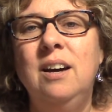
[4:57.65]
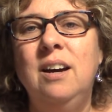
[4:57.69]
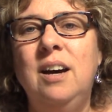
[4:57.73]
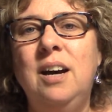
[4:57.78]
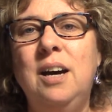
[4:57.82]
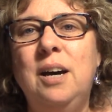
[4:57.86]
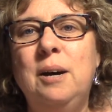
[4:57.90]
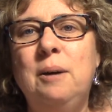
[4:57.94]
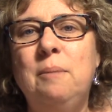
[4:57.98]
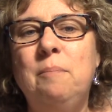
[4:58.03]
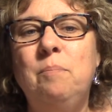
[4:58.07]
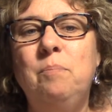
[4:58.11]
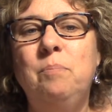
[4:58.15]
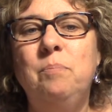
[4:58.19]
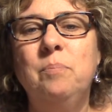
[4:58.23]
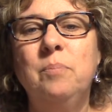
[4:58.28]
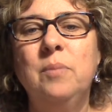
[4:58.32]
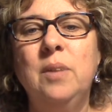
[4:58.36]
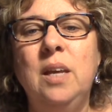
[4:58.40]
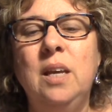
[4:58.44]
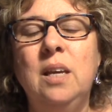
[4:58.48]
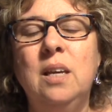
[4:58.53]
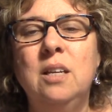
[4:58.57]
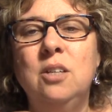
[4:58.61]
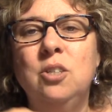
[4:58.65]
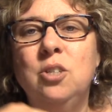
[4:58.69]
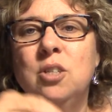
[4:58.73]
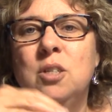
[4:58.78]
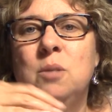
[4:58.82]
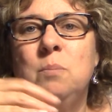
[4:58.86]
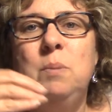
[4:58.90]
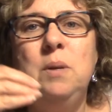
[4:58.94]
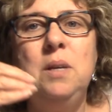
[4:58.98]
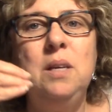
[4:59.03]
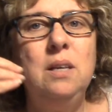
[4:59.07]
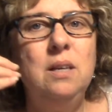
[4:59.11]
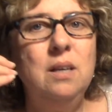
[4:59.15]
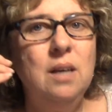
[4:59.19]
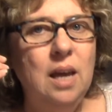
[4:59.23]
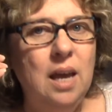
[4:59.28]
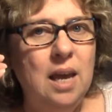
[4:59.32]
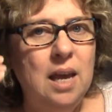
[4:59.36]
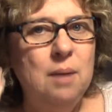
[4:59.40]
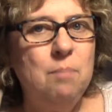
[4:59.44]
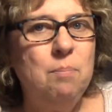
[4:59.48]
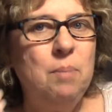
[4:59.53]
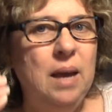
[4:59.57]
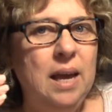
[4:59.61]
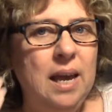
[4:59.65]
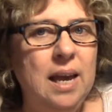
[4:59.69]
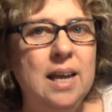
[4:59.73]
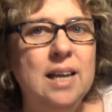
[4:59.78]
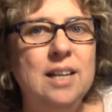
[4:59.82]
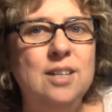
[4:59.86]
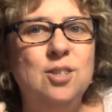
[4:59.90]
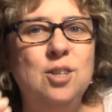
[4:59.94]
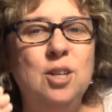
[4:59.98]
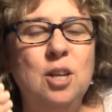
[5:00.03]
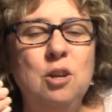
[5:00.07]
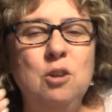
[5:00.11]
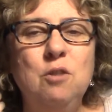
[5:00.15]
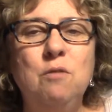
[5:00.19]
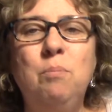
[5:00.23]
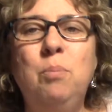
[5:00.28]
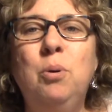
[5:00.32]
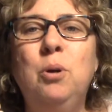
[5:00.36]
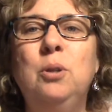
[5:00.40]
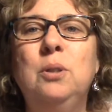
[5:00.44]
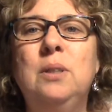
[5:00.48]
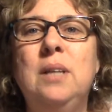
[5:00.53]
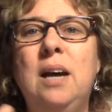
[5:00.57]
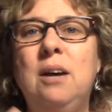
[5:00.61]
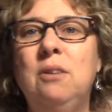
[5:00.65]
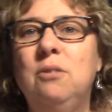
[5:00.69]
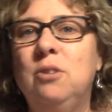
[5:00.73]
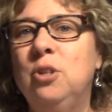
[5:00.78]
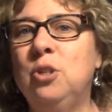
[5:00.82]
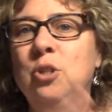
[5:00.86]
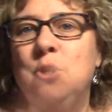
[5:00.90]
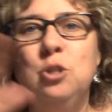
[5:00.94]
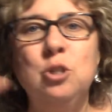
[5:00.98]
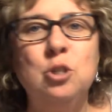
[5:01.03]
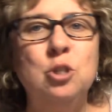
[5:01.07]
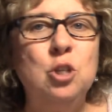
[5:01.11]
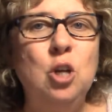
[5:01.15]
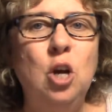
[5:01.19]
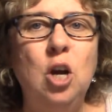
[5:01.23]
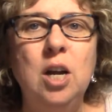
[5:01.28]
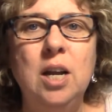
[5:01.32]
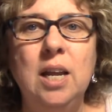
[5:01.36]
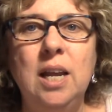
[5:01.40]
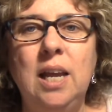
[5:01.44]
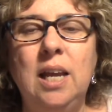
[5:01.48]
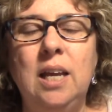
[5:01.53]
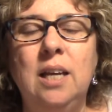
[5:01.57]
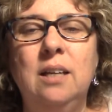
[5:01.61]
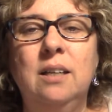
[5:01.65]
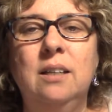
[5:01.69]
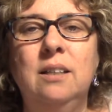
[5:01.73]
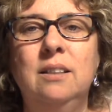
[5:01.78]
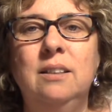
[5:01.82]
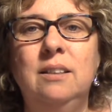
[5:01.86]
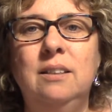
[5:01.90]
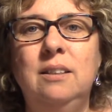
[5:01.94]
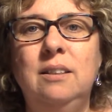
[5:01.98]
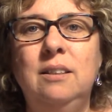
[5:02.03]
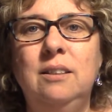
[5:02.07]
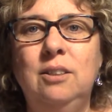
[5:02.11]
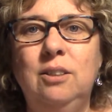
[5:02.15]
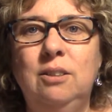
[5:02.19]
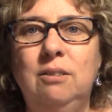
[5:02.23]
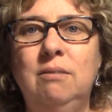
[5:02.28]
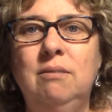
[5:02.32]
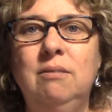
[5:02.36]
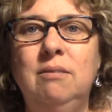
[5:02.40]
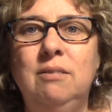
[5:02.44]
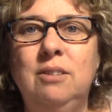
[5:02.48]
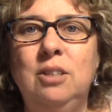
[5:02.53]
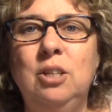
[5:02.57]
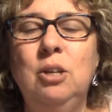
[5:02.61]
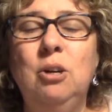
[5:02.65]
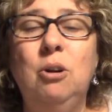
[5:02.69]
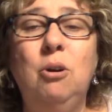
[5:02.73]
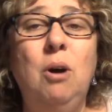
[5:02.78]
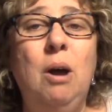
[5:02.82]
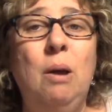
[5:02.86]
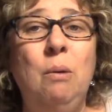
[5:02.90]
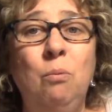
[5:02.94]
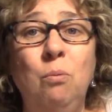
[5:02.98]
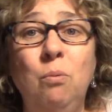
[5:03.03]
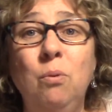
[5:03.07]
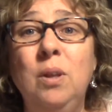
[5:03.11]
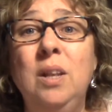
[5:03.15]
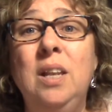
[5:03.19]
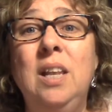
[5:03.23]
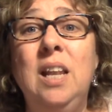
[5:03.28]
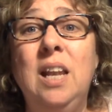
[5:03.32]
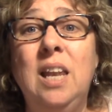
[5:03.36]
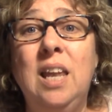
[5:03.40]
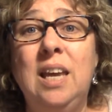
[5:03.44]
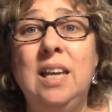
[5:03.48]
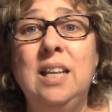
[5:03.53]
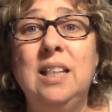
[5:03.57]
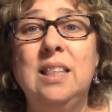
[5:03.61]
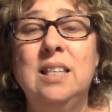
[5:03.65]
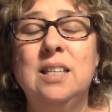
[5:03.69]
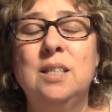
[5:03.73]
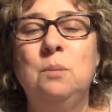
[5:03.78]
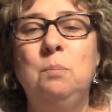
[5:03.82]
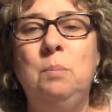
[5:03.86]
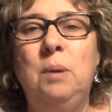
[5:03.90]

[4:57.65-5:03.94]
It can just be a page that you've pulled out that you're starting. You know, I really like this